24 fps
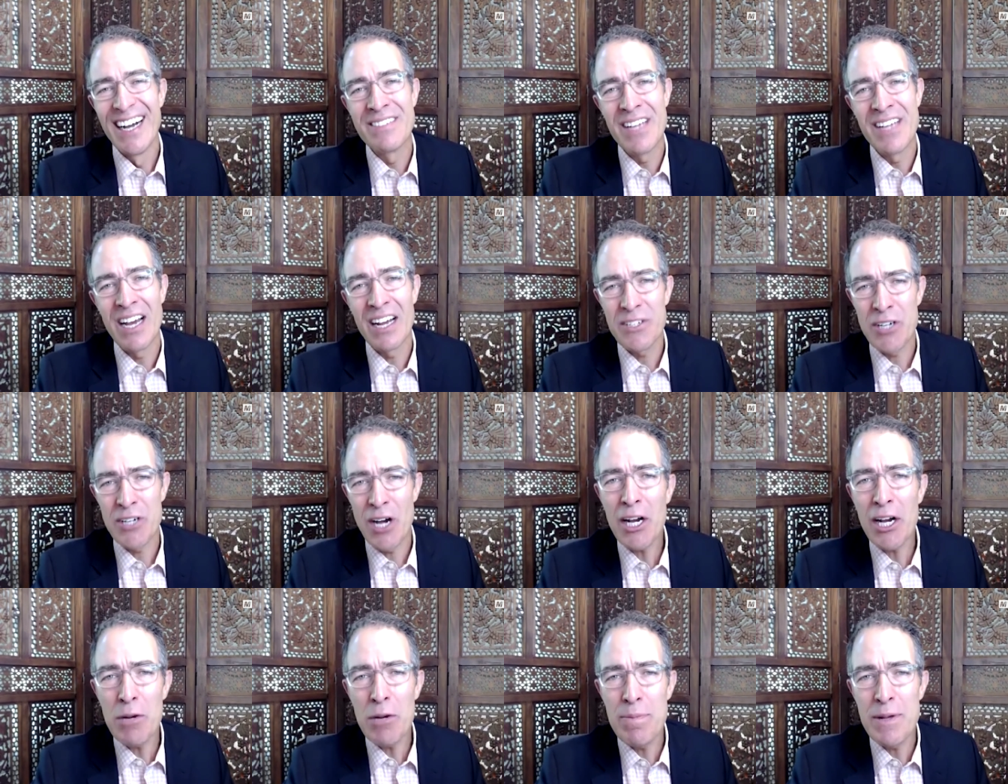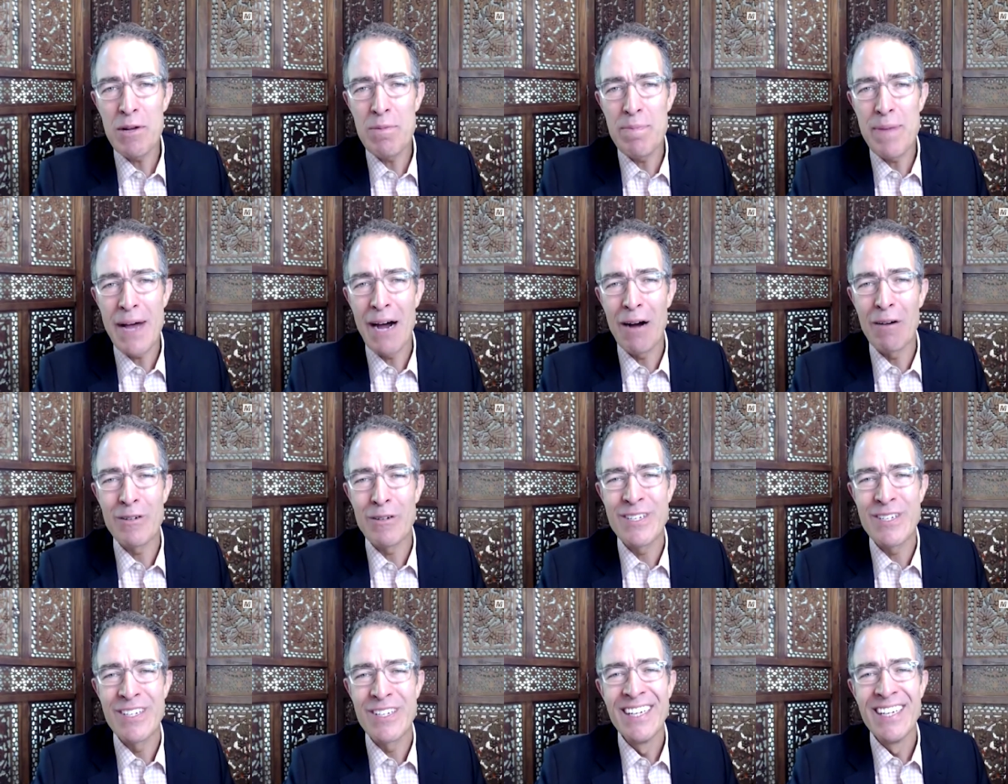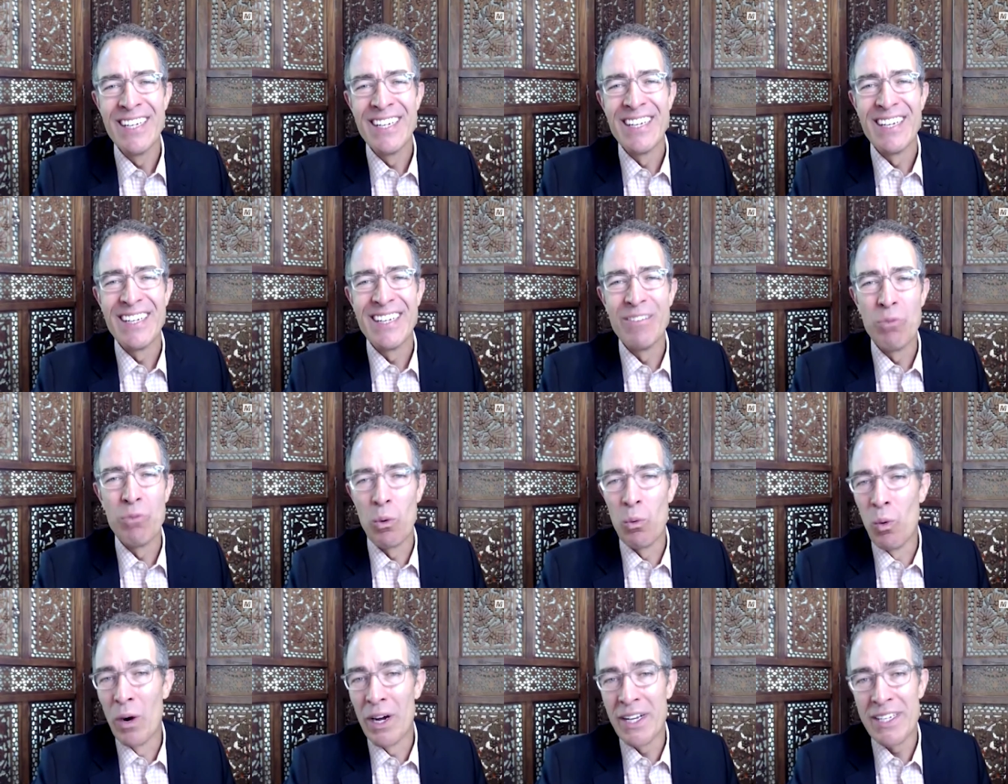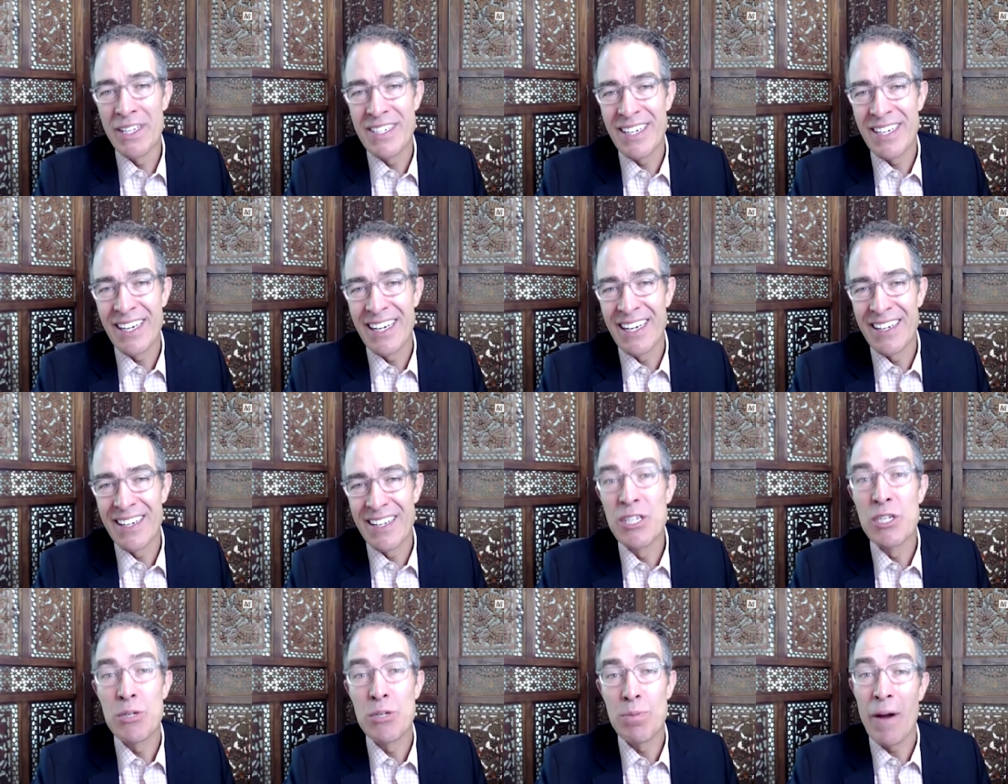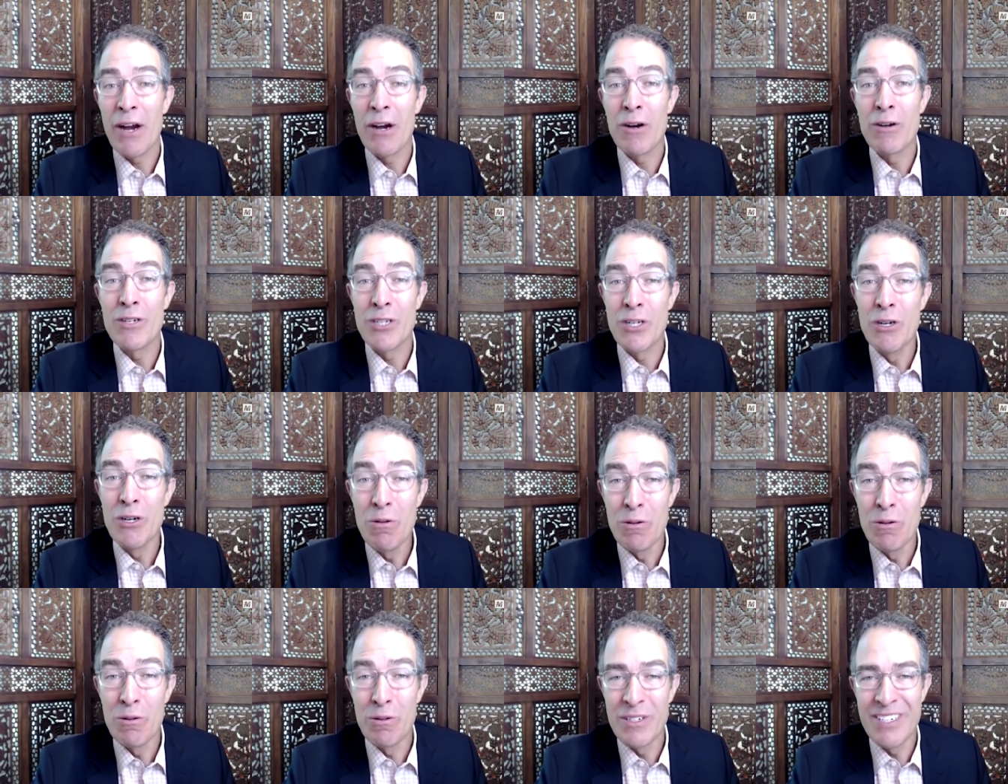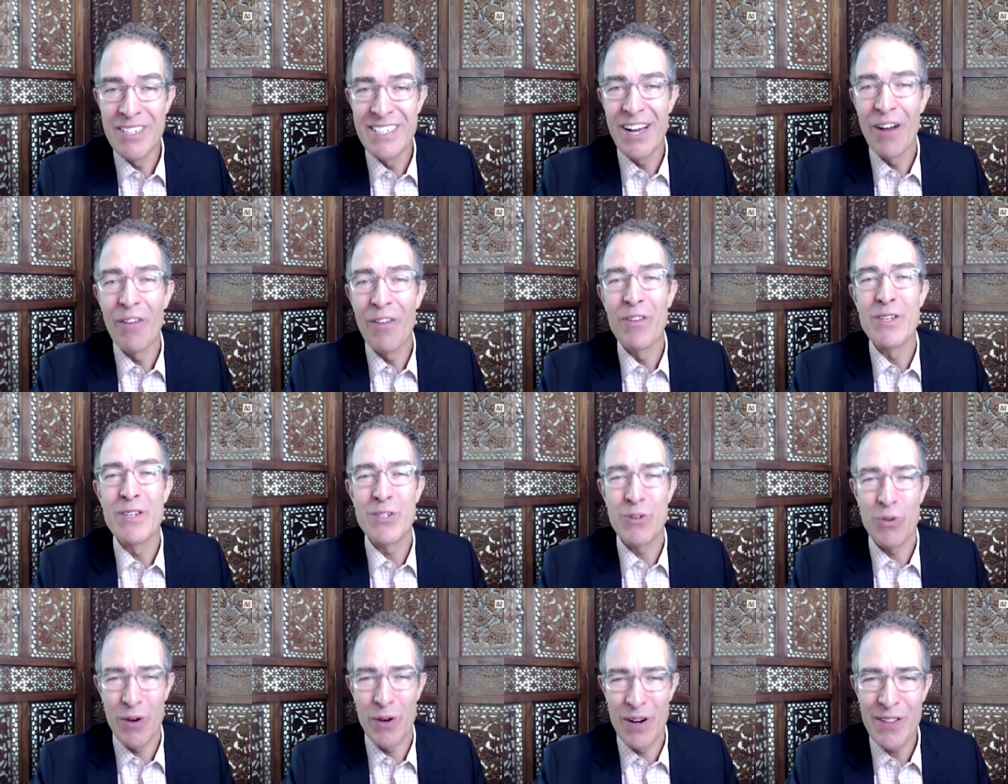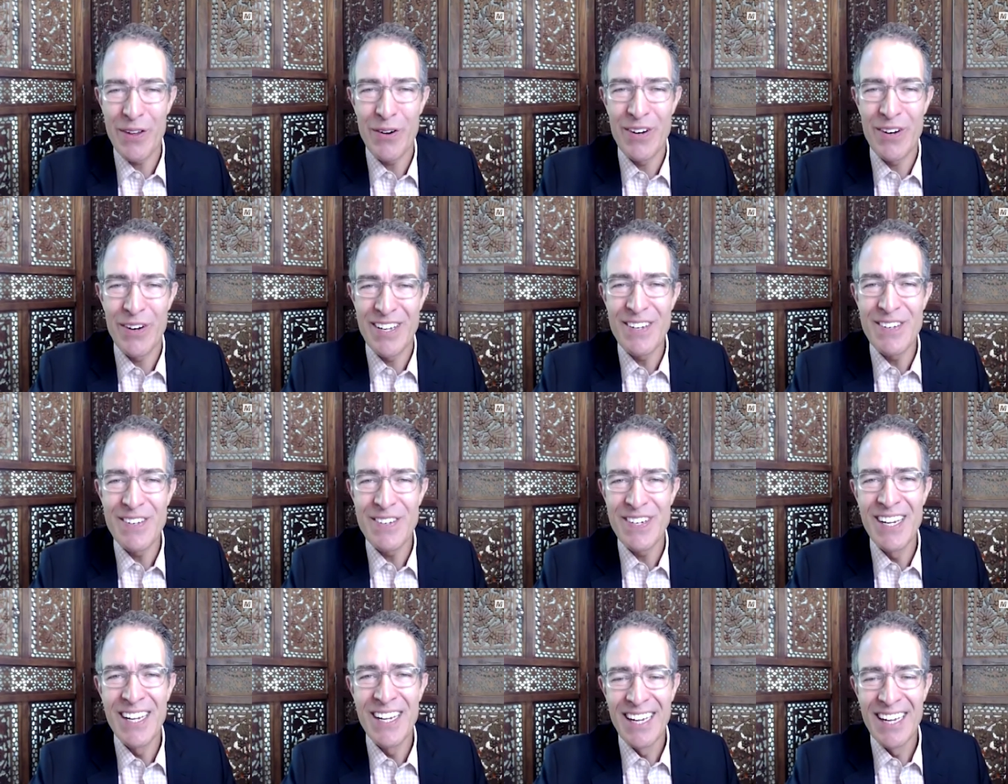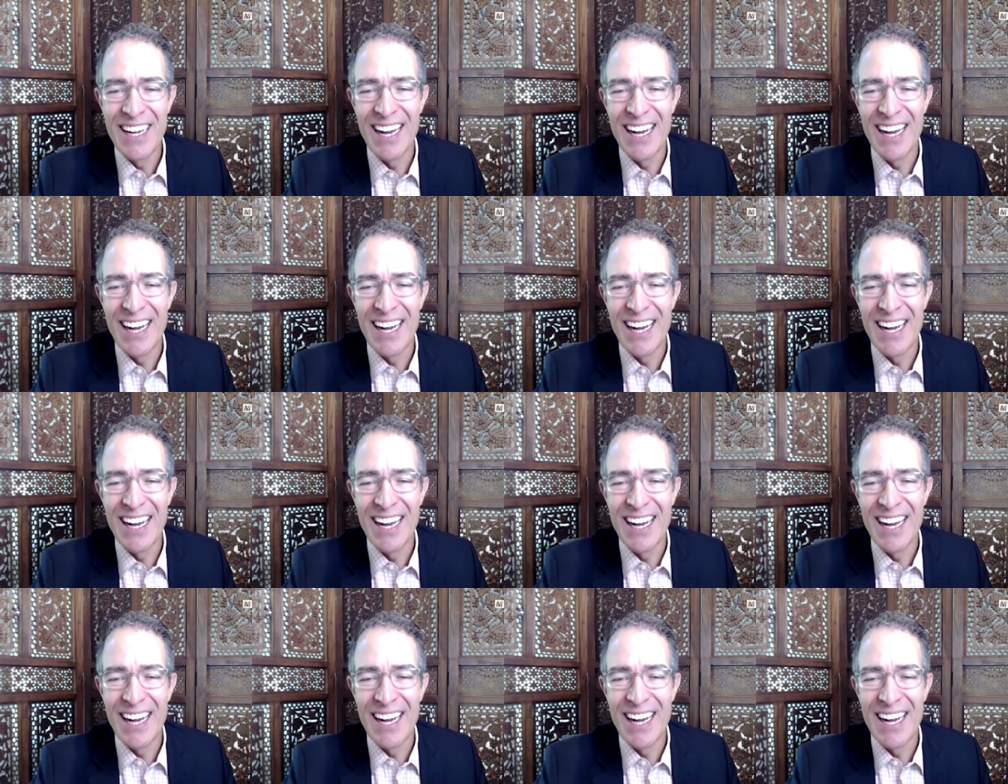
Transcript: T- talk a bit about what uh, inspired you to tell the story. There it is.